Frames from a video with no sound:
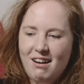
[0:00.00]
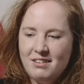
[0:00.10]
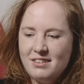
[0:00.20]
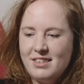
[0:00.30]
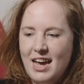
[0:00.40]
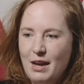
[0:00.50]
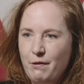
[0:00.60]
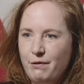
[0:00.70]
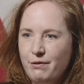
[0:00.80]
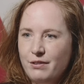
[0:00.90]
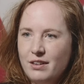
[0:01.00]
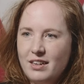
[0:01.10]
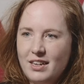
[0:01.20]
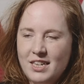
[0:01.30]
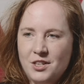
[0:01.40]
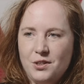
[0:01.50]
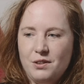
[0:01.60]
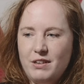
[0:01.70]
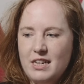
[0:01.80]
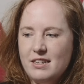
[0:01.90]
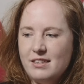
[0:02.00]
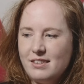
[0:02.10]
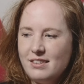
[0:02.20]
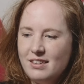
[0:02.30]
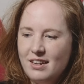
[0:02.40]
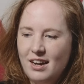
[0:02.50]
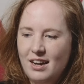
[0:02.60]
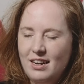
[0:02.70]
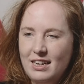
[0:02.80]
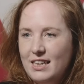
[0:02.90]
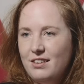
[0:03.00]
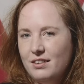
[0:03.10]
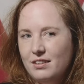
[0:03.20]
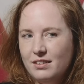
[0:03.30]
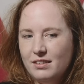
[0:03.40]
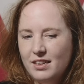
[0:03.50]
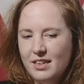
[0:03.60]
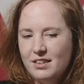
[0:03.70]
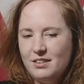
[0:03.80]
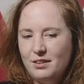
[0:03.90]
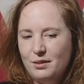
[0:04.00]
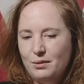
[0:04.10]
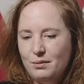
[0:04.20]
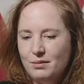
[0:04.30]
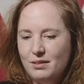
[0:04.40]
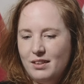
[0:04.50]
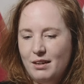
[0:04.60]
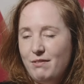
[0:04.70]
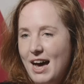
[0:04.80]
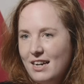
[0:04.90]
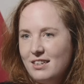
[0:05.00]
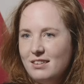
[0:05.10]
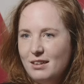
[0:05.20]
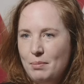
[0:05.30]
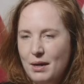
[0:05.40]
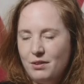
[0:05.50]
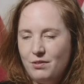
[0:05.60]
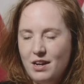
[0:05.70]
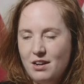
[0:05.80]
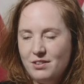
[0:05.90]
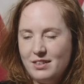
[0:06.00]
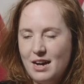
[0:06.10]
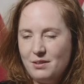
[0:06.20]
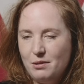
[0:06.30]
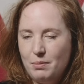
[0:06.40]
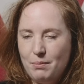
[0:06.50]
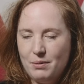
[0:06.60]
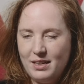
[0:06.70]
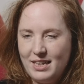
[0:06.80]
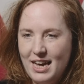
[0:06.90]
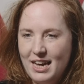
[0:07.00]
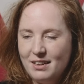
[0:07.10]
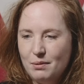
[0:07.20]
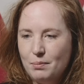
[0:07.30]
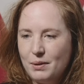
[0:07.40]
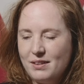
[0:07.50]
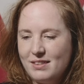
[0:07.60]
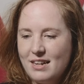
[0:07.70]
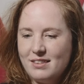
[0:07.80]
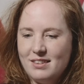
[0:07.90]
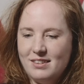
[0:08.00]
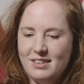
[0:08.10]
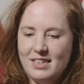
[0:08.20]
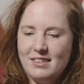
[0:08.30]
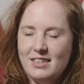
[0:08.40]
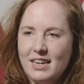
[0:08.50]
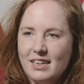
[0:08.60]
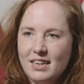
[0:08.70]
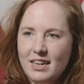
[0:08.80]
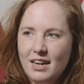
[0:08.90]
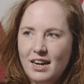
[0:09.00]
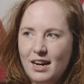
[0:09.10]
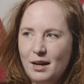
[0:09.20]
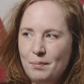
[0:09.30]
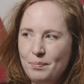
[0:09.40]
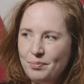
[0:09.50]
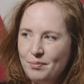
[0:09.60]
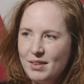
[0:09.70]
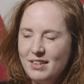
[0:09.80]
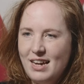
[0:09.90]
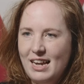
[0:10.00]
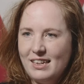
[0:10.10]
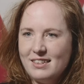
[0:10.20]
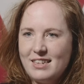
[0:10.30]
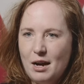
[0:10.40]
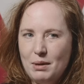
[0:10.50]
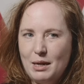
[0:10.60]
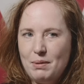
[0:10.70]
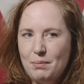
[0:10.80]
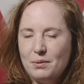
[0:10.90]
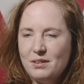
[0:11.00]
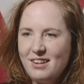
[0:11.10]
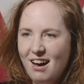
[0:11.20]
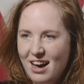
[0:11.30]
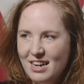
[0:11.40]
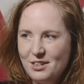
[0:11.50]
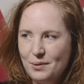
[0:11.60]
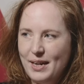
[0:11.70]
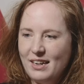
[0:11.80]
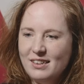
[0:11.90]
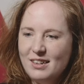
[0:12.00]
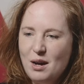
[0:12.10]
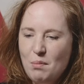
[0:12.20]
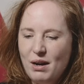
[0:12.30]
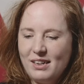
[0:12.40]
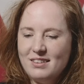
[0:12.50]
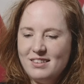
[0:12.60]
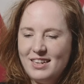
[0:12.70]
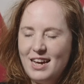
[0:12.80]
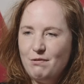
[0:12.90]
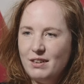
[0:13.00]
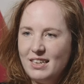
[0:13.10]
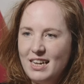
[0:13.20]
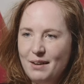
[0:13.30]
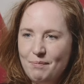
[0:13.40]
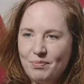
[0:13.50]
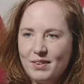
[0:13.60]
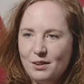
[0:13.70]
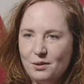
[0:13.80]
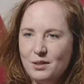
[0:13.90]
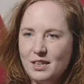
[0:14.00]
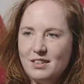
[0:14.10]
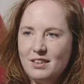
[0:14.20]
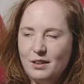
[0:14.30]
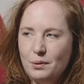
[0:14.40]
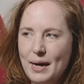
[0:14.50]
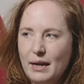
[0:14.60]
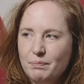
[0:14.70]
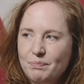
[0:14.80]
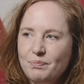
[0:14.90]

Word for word: unsafe, injurious, uh, lethal to, in fact, about three hundred thousand people a year, because that's the statistic um, telling us how many people die during pregnancy every year, according to the U N.